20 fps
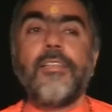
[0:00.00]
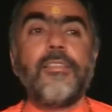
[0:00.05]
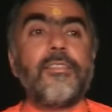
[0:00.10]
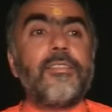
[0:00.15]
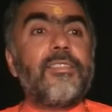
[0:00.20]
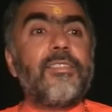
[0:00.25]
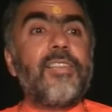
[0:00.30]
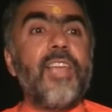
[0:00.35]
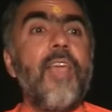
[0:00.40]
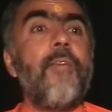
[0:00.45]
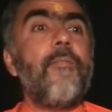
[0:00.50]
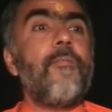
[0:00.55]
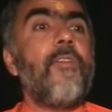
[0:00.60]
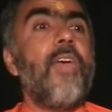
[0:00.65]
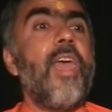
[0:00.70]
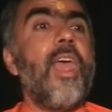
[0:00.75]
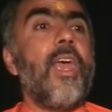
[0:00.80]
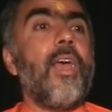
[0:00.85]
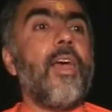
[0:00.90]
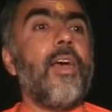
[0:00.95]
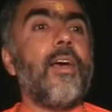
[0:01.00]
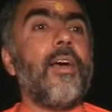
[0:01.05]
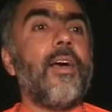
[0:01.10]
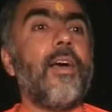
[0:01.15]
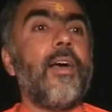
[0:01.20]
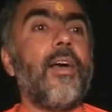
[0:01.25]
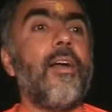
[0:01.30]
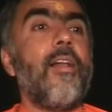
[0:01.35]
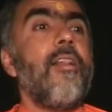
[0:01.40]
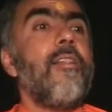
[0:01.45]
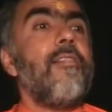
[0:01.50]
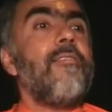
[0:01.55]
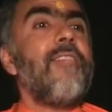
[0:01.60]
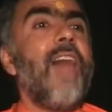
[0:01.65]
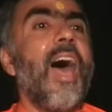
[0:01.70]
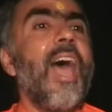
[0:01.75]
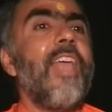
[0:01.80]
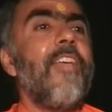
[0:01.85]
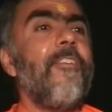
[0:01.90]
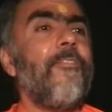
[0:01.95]
Same way,
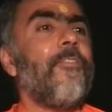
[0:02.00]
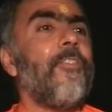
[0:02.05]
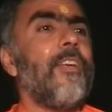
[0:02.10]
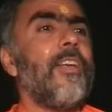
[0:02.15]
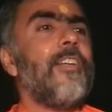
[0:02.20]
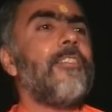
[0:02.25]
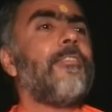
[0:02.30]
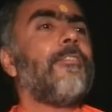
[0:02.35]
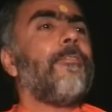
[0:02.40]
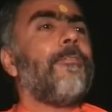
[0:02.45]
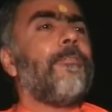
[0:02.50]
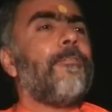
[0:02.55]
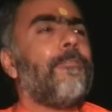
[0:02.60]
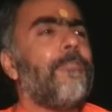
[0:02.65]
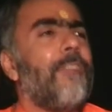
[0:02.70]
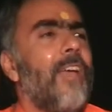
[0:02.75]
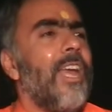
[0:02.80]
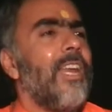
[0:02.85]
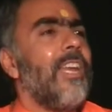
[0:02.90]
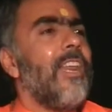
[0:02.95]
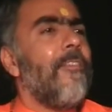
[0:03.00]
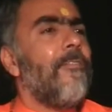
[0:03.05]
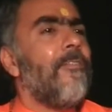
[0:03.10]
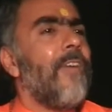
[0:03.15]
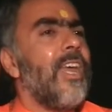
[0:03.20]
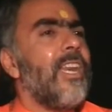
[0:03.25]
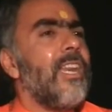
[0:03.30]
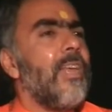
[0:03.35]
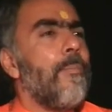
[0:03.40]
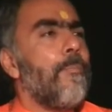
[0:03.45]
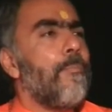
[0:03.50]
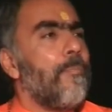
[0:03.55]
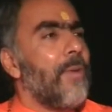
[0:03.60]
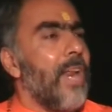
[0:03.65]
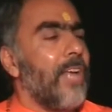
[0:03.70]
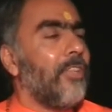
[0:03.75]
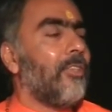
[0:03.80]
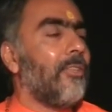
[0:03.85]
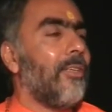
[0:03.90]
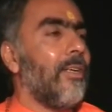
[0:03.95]
life is very, very
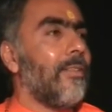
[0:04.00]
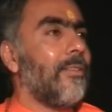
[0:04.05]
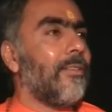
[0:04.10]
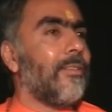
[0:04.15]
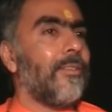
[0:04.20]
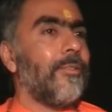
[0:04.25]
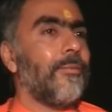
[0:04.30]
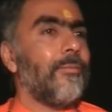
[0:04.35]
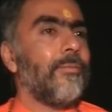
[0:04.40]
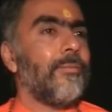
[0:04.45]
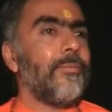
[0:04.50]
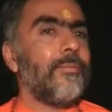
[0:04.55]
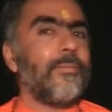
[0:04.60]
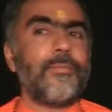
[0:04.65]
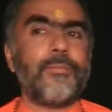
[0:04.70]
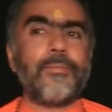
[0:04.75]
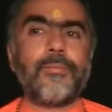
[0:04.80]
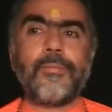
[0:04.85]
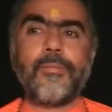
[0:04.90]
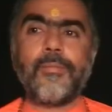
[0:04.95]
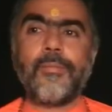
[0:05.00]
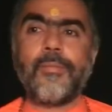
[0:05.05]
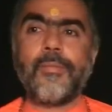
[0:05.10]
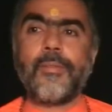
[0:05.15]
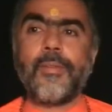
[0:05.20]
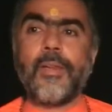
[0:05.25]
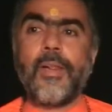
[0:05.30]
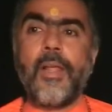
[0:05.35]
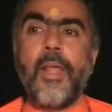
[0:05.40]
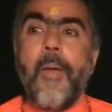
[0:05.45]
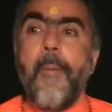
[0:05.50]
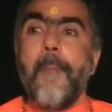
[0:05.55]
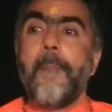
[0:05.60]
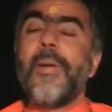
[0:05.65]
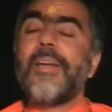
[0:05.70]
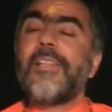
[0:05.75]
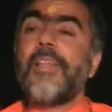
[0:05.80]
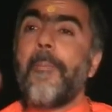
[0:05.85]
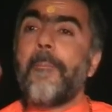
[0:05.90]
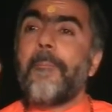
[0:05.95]
precious.
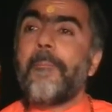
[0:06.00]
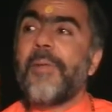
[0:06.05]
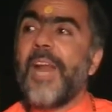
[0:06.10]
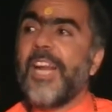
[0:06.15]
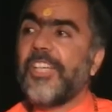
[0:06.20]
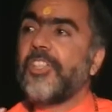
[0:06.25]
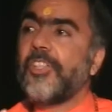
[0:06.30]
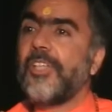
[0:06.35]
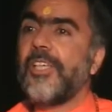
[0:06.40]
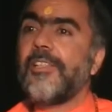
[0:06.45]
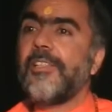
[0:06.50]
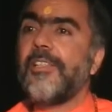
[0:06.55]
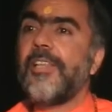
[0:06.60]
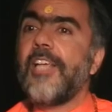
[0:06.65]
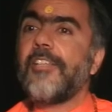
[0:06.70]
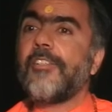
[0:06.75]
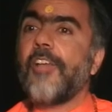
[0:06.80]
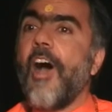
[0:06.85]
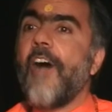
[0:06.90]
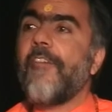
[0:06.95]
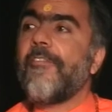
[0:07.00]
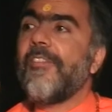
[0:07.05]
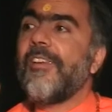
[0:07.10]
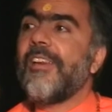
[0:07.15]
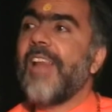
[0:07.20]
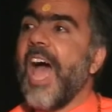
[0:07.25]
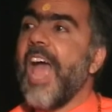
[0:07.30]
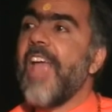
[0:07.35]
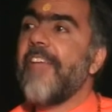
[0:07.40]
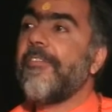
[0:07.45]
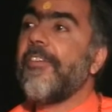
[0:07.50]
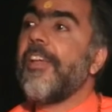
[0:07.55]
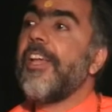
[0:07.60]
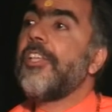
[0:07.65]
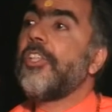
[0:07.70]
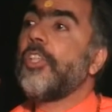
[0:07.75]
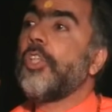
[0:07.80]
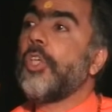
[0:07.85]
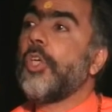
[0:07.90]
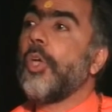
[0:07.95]
But the preciousness of life
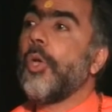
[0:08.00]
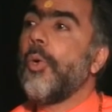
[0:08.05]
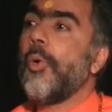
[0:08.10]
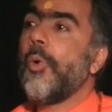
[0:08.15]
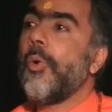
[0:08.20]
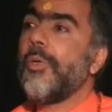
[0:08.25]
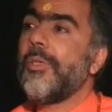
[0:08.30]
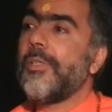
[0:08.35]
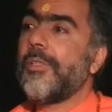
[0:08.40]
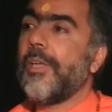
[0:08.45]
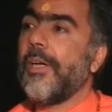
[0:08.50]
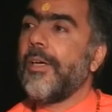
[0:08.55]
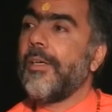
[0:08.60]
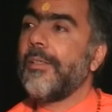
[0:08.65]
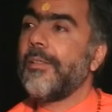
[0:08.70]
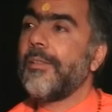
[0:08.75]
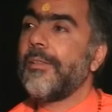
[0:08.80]
is used